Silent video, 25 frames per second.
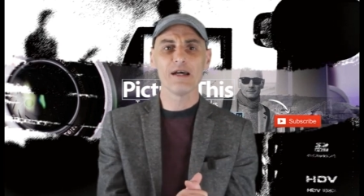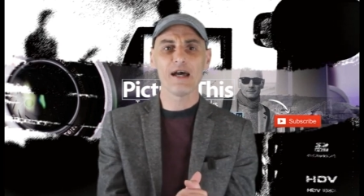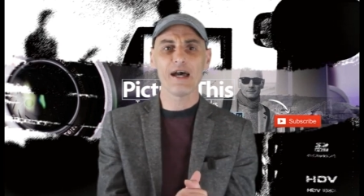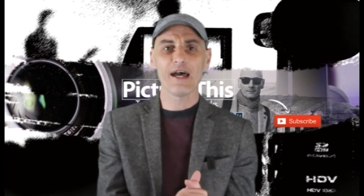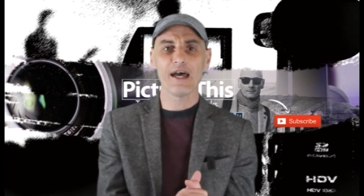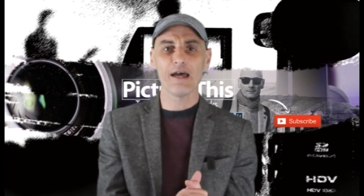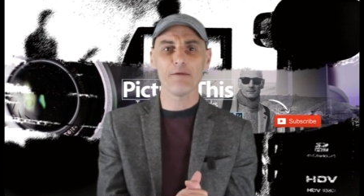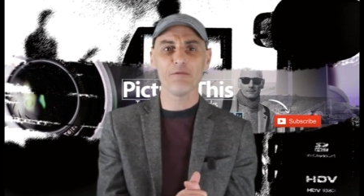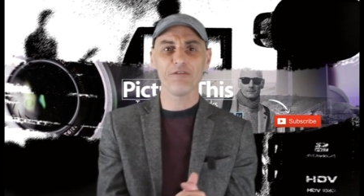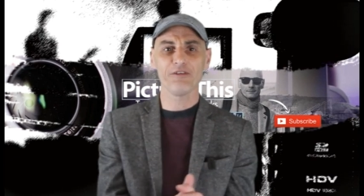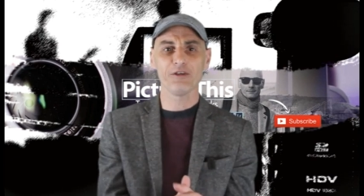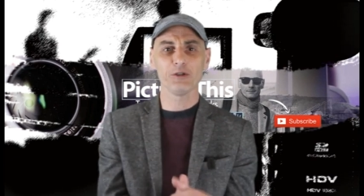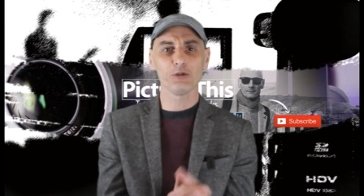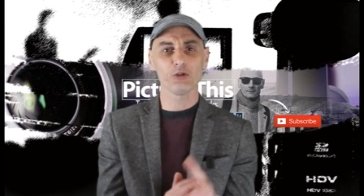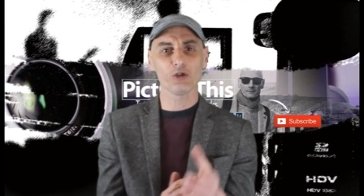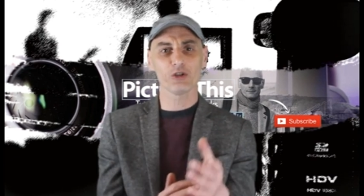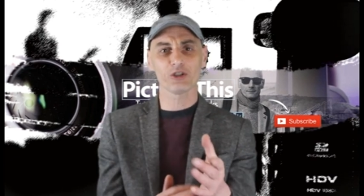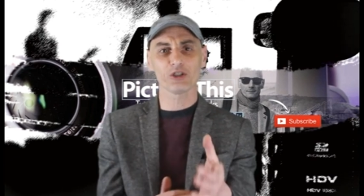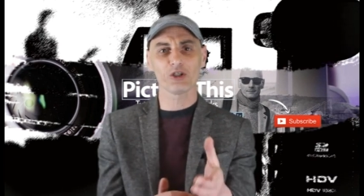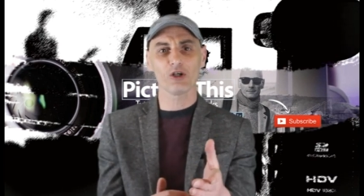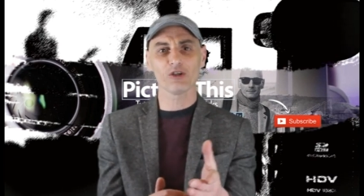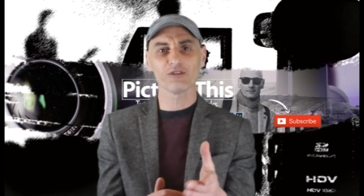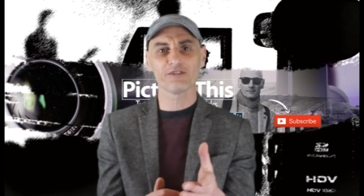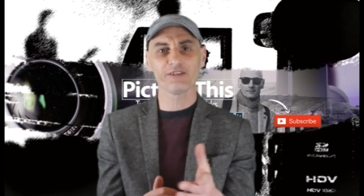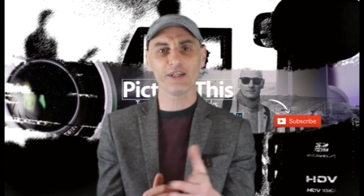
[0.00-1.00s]
Um, if you enjoyed
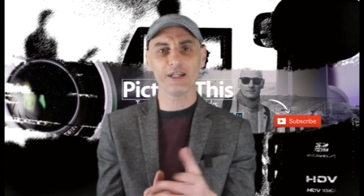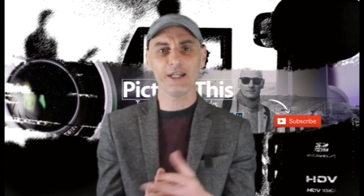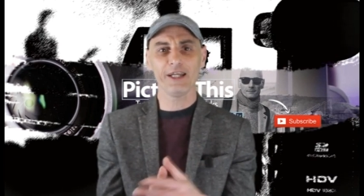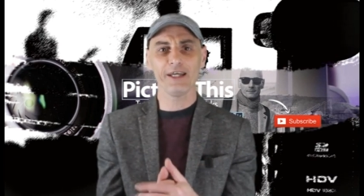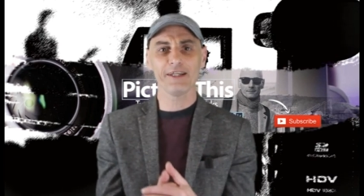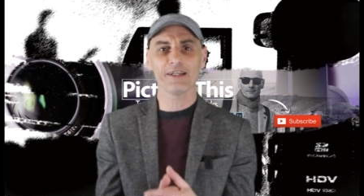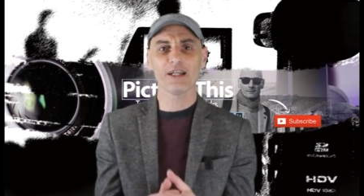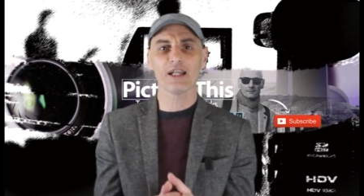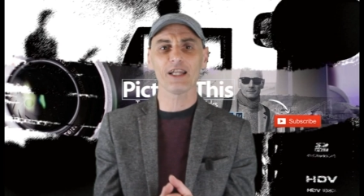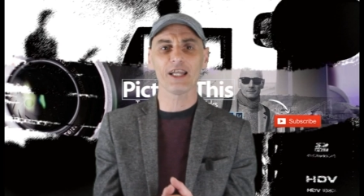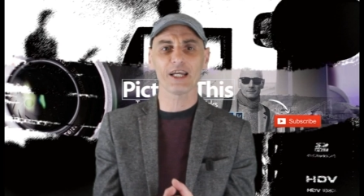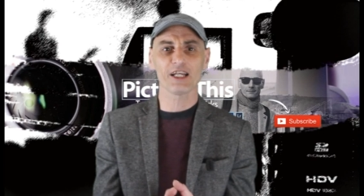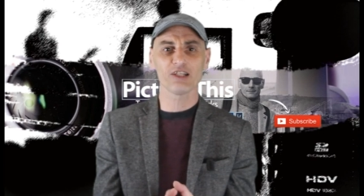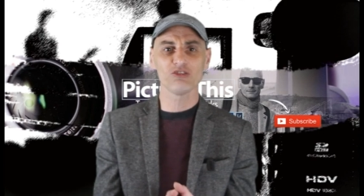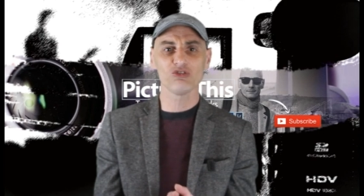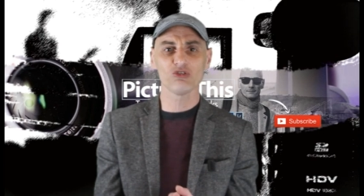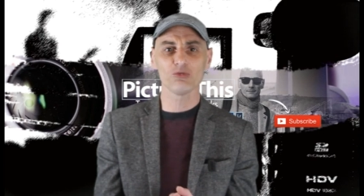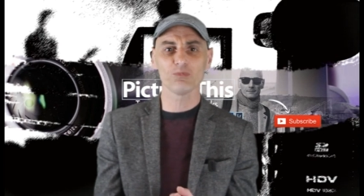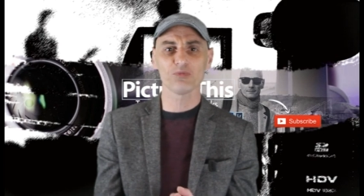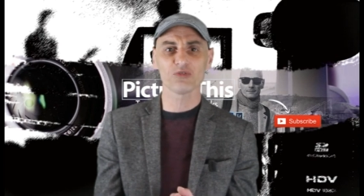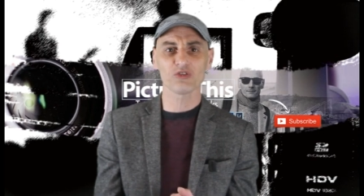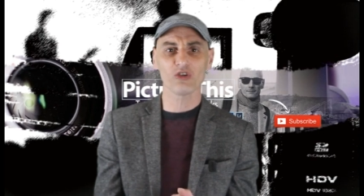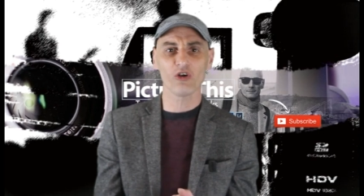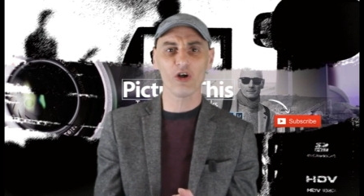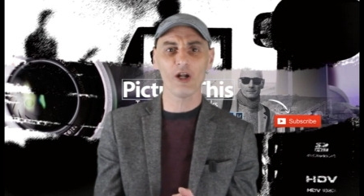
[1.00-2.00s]
the content, hit that like and
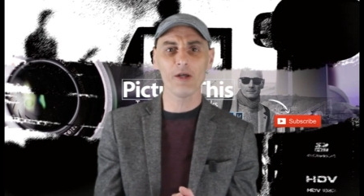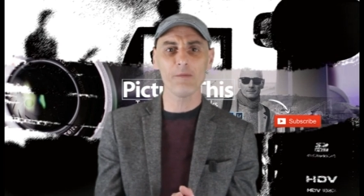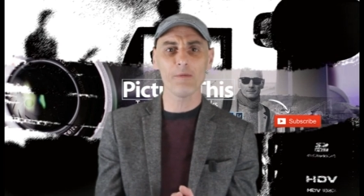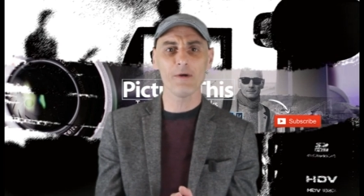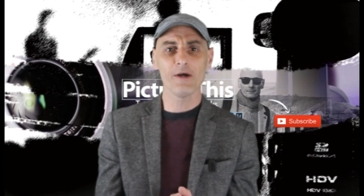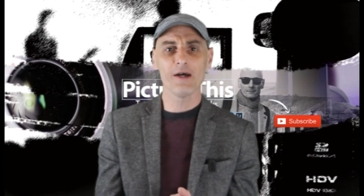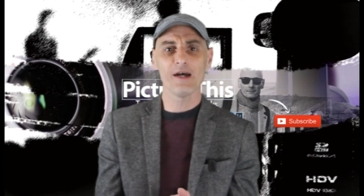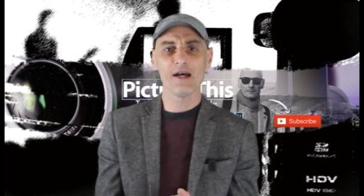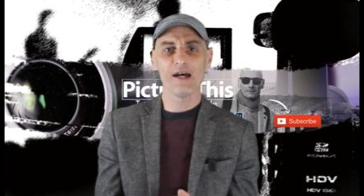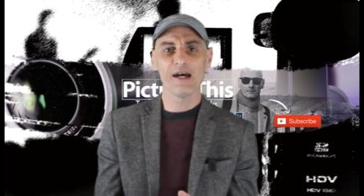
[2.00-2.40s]
subscribe.